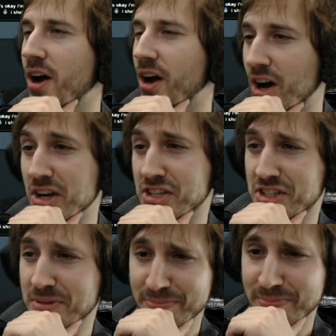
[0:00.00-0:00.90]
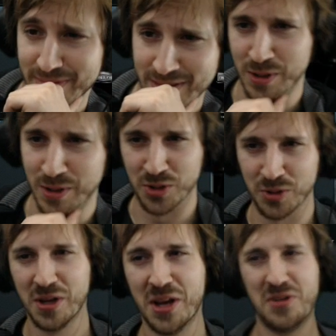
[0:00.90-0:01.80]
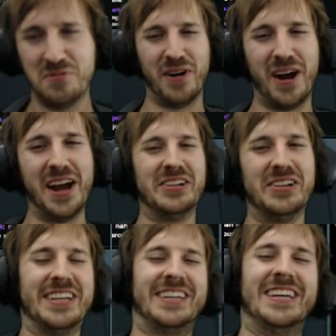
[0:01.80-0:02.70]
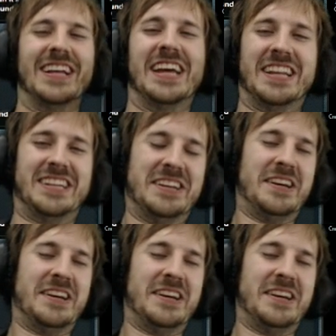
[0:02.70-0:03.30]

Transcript: awesome when you finally get it.